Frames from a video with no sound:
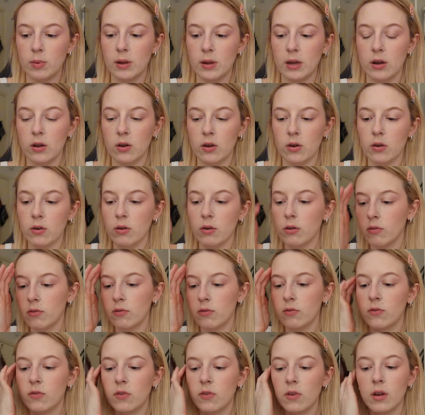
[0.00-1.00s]
bit of
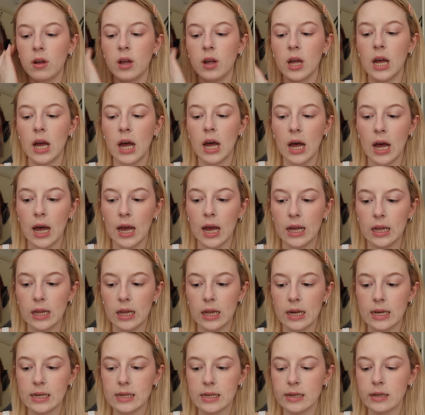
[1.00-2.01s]

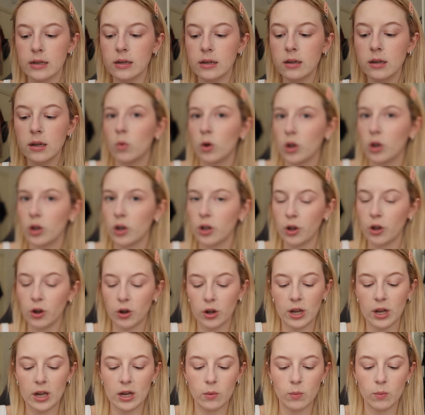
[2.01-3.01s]
highlighter. We're going to go
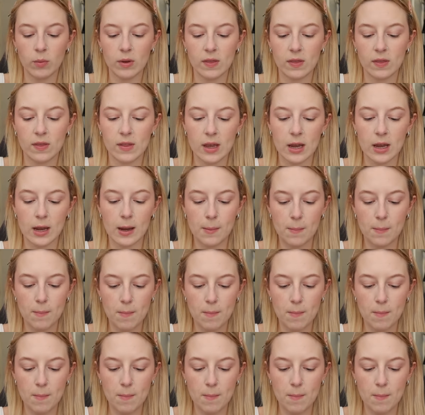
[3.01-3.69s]
in with the